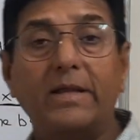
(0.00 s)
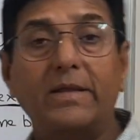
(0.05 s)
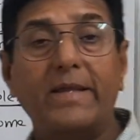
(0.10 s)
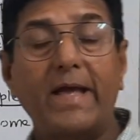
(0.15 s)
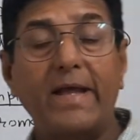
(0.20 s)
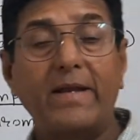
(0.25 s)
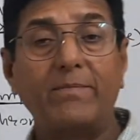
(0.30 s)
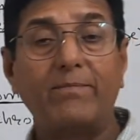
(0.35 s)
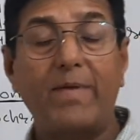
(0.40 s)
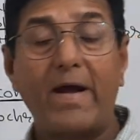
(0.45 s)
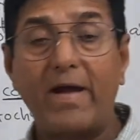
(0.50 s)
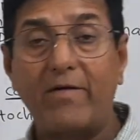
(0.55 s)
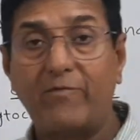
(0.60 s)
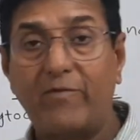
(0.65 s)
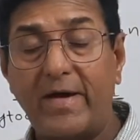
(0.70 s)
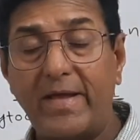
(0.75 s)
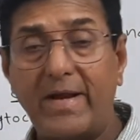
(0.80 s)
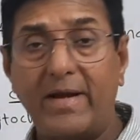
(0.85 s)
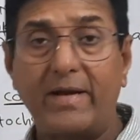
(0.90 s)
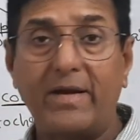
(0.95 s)
Then by
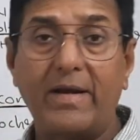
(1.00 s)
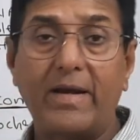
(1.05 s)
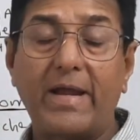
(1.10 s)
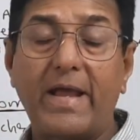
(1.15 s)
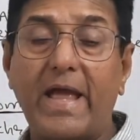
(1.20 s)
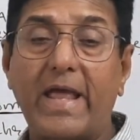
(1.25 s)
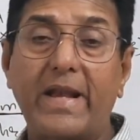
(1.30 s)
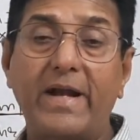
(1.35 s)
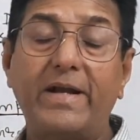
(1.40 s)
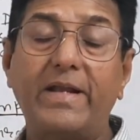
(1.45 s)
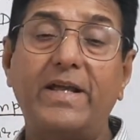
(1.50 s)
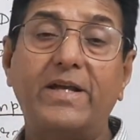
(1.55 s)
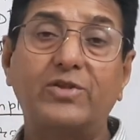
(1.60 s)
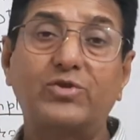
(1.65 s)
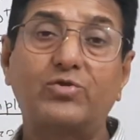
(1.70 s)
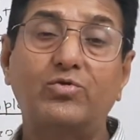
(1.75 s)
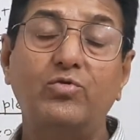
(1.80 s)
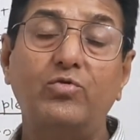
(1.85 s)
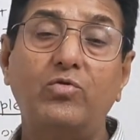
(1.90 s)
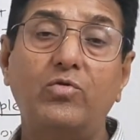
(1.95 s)
1
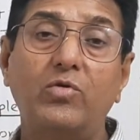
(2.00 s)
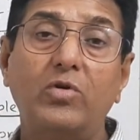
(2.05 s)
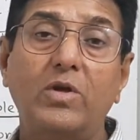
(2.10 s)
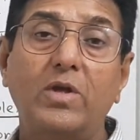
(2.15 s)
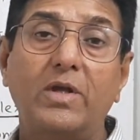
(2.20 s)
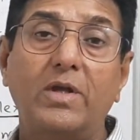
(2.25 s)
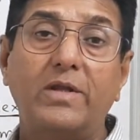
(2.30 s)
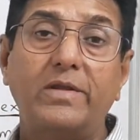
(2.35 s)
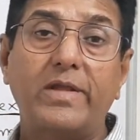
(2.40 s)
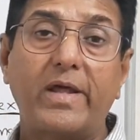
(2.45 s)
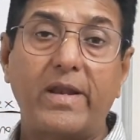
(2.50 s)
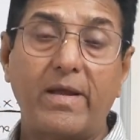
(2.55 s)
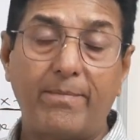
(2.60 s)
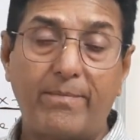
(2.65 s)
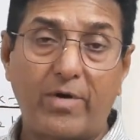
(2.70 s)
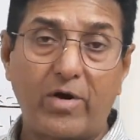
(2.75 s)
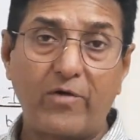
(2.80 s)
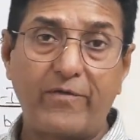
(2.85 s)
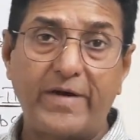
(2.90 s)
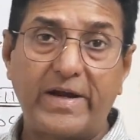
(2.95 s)
NADH2, the
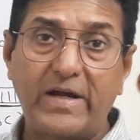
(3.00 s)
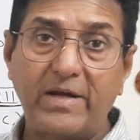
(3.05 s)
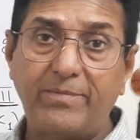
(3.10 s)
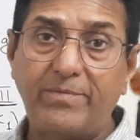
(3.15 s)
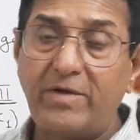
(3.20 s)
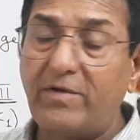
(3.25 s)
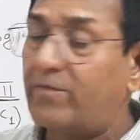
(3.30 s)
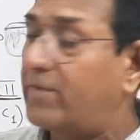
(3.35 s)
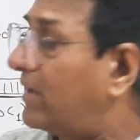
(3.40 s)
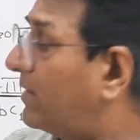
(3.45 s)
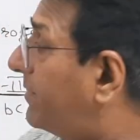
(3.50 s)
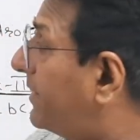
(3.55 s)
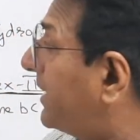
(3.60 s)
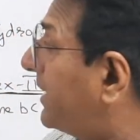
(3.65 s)
number of ATP will